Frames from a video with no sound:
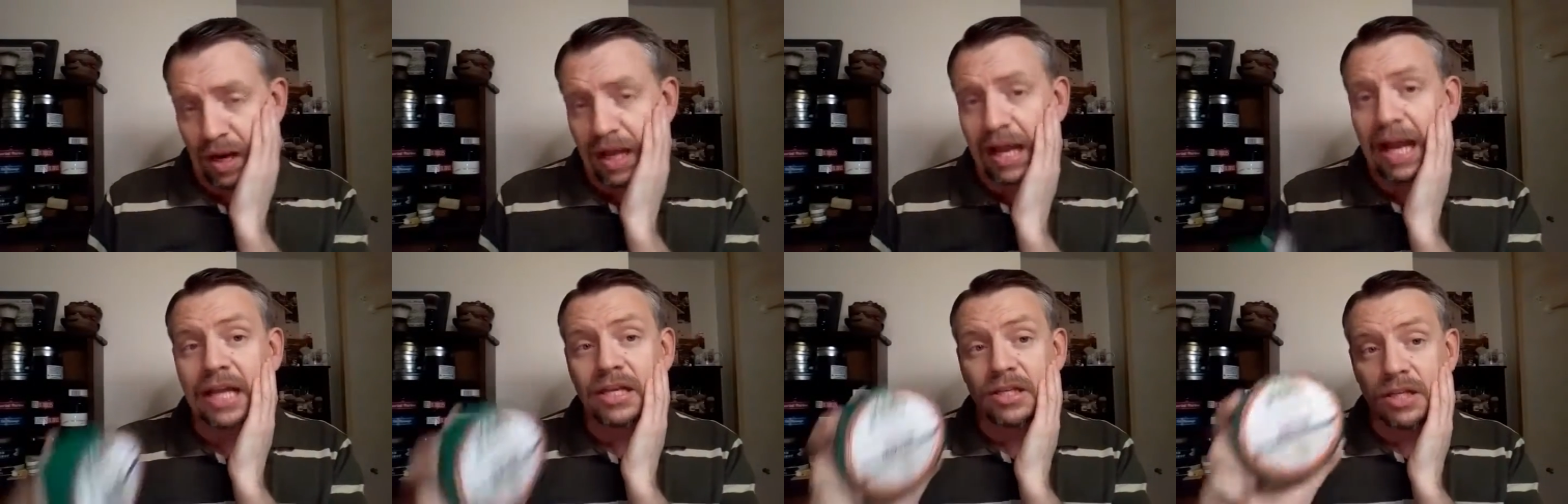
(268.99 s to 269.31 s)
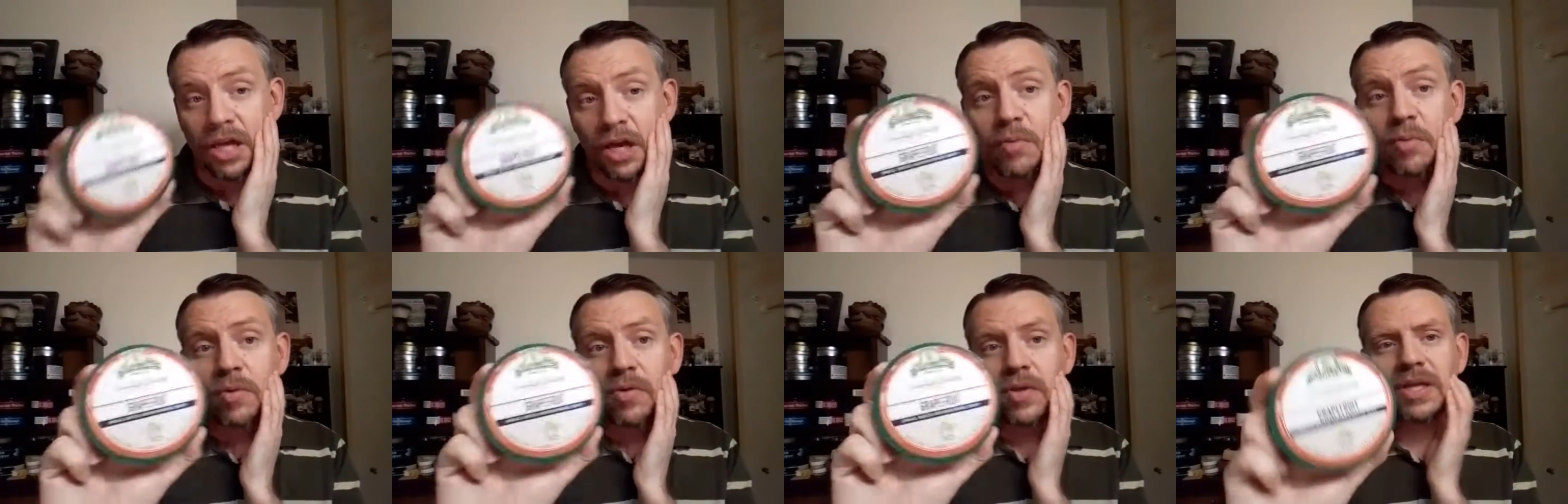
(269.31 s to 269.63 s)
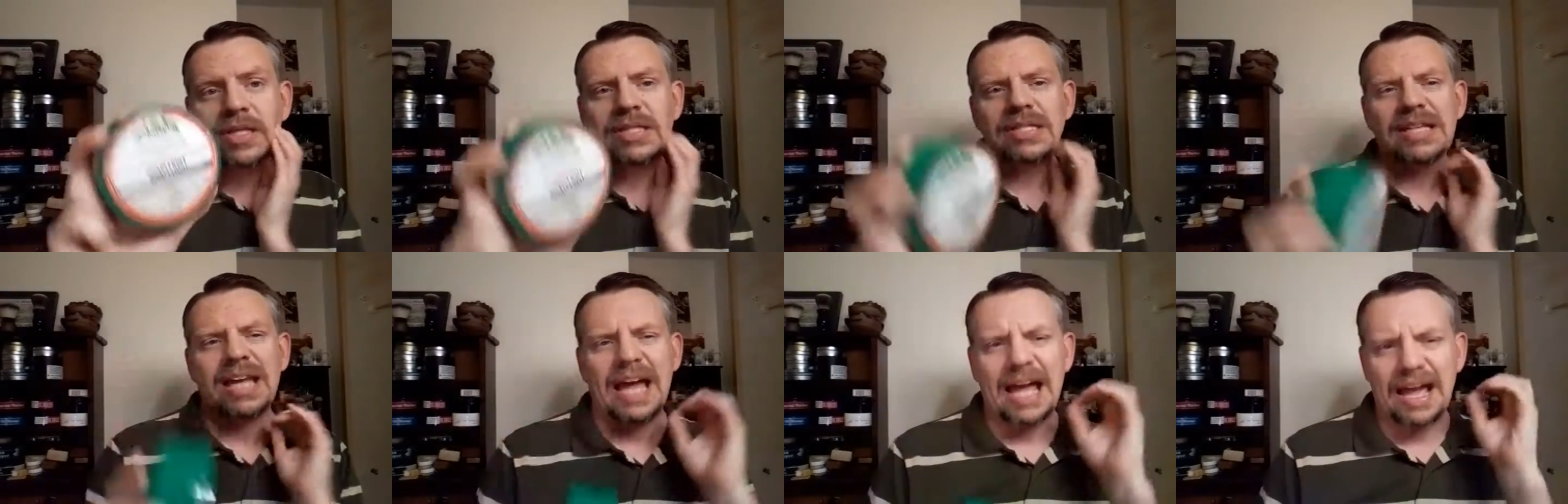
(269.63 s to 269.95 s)
I got done with
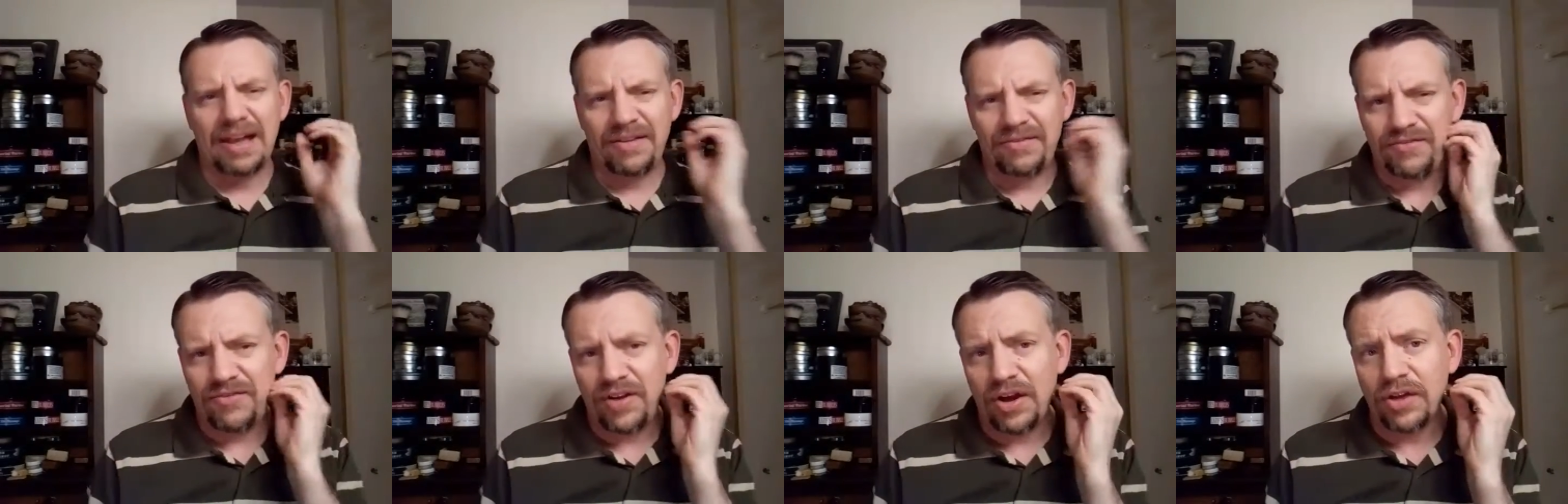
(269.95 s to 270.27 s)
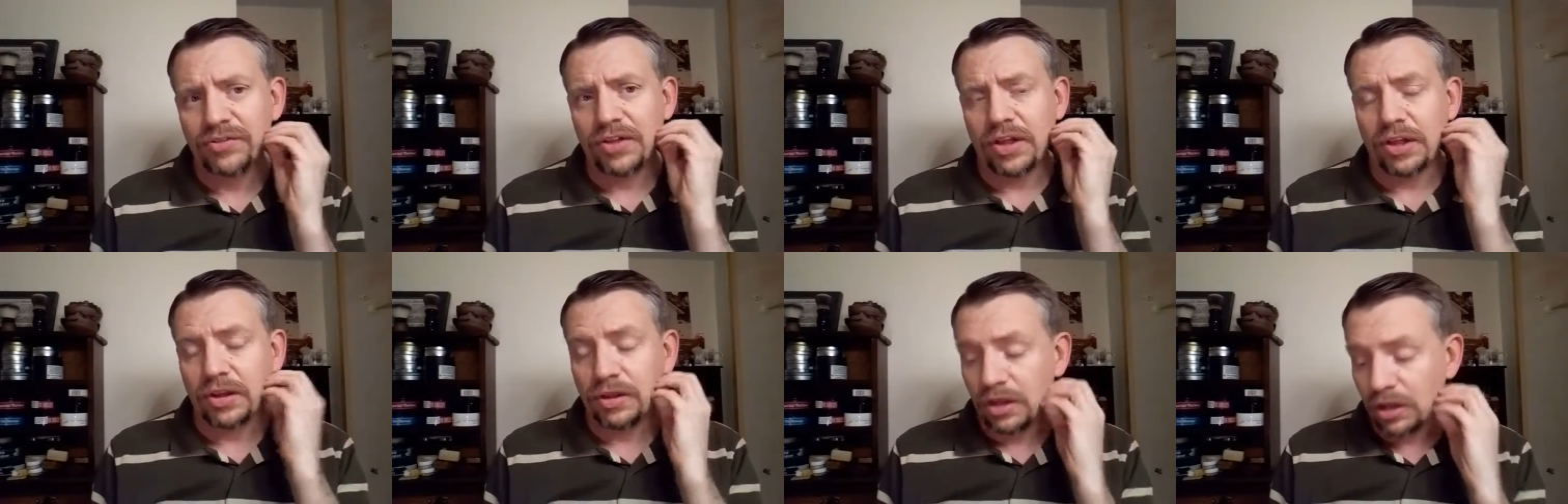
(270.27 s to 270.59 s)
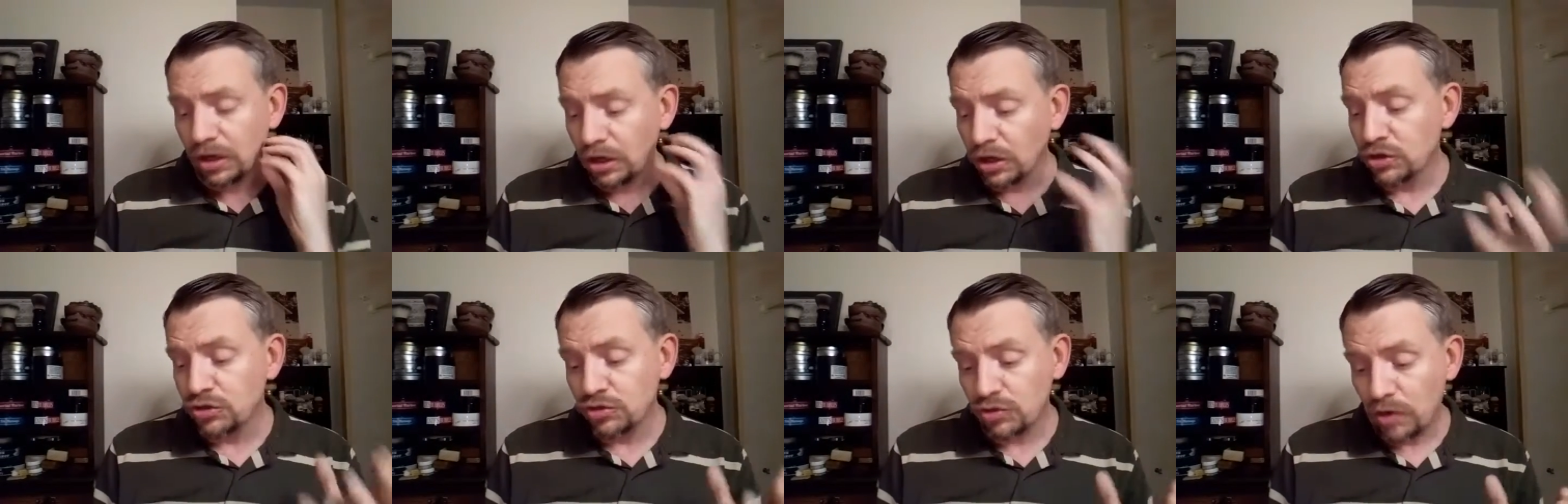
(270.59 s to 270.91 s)
this, I felt a
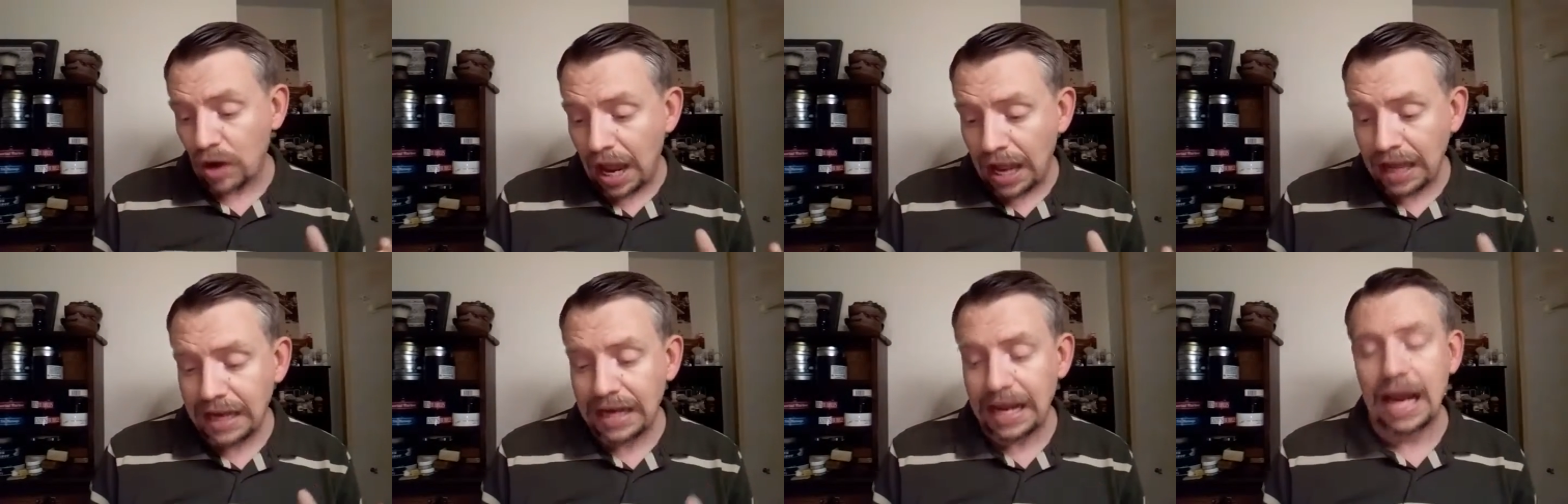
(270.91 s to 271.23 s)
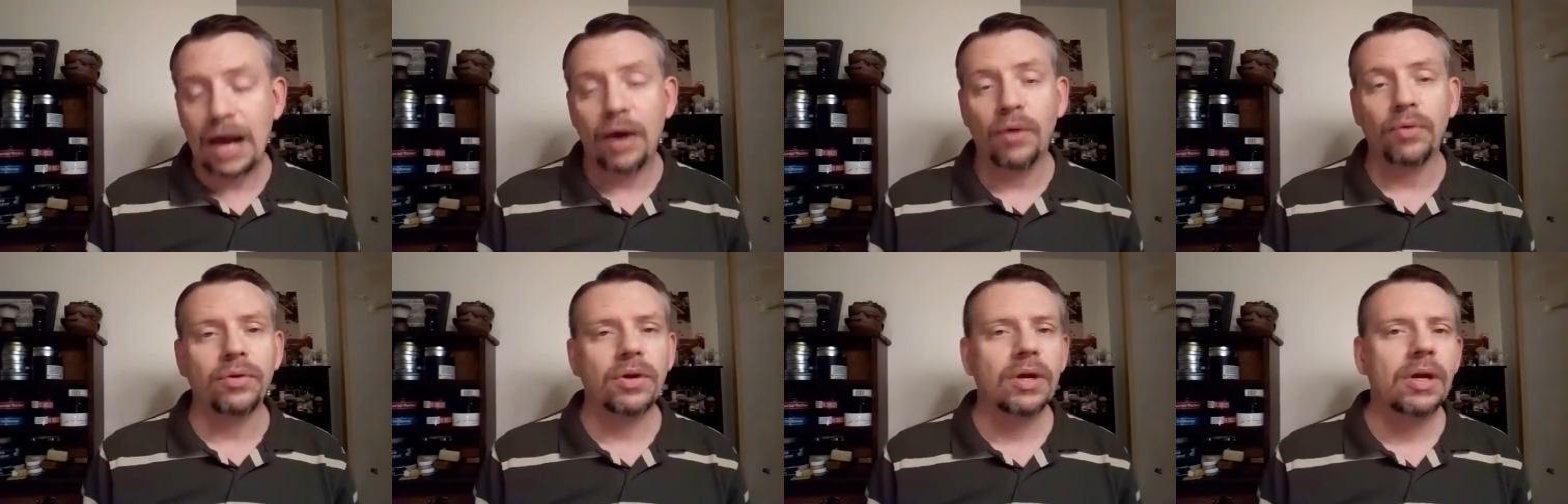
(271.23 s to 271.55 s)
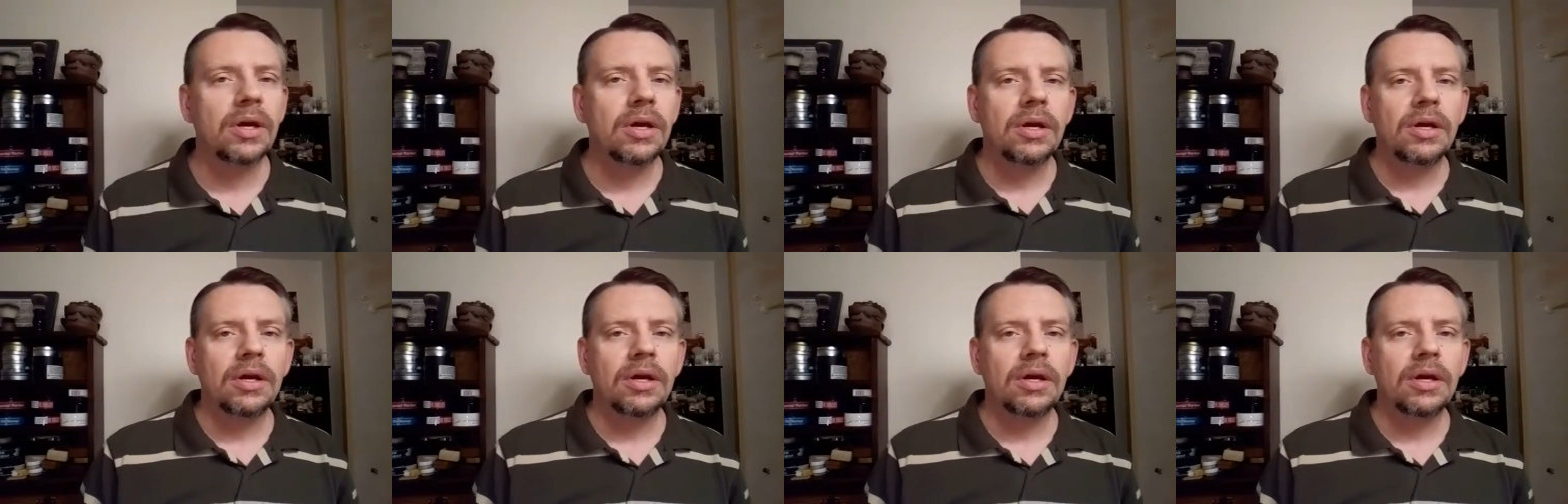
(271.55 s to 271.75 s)
little dried out.